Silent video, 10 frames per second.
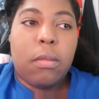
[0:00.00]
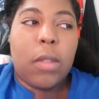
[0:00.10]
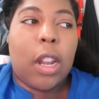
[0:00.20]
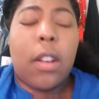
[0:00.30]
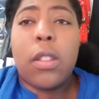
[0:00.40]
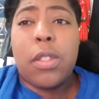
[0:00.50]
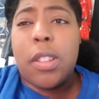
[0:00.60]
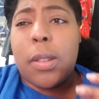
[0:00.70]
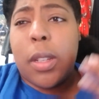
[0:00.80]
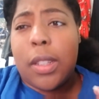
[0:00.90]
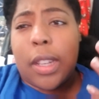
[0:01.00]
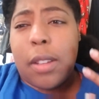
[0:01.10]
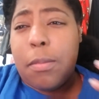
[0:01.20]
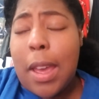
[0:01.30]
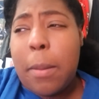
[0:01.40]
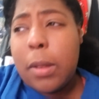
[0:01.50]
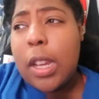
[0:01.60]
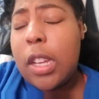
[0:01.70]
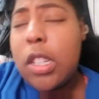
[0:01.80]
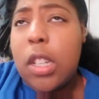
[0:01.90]
I don't know, it's just because like my
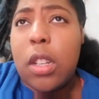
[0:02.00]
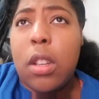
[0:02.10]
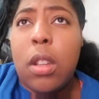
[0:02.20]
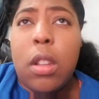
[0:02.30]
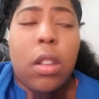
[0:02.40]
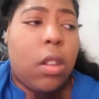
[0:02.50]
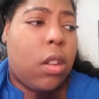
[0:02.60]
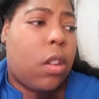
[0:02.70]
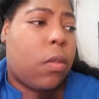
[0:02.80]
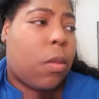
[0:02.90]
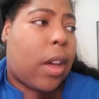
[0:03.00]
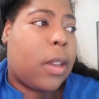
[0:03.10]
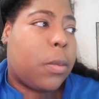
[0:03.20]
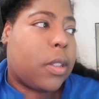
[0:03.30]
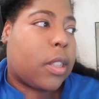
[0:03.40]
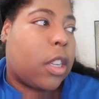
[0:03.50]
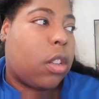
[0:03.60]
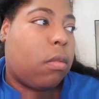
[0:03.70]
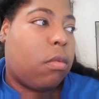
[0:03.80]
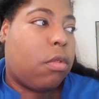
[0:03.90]
application of why it was like
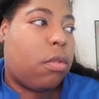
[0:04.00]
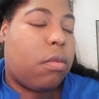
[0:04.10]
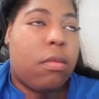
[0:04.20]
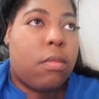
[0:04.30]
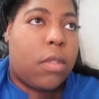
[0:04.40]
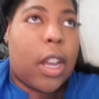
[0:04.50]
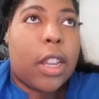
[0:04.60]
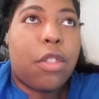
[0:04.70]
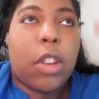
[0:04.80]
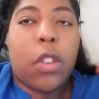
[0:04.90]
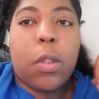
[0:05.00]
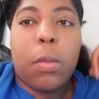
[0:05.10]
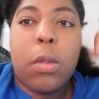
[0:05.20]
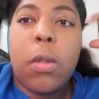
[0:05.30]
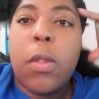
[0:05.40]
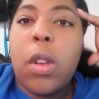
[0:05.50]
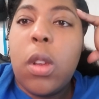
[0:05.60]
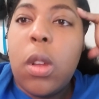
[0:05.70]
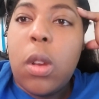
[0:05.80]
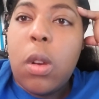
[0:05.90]
not transfer proof
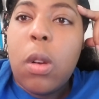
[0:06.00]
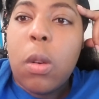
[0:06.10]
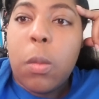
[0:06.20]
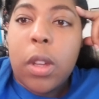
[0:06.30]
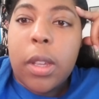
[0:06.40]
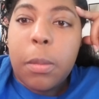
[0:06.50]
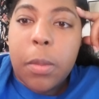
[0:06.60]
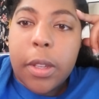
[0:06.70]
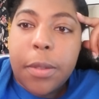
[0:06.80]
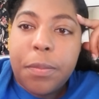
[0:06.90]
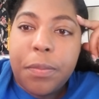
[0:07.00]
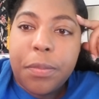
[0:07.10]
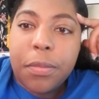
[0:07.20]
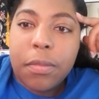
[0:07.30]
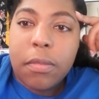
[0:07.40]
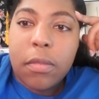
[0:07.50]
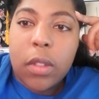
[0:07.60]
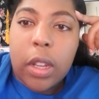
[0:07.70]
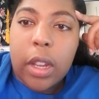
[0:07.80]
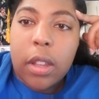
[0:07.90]
or what, but
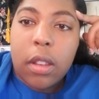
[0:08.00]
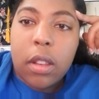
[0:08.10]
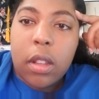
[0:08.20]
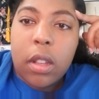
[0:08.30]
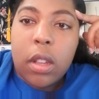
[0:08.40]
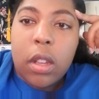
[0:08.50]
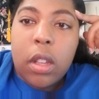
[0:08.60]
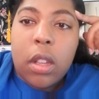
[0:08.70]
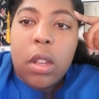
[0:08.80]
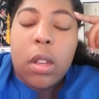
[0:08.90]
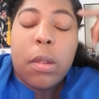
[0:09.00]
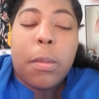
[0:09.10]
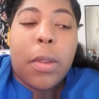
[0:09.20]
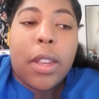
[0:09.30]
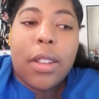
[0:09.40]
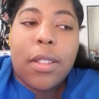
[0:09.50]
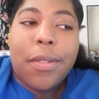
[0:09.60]
yeah. But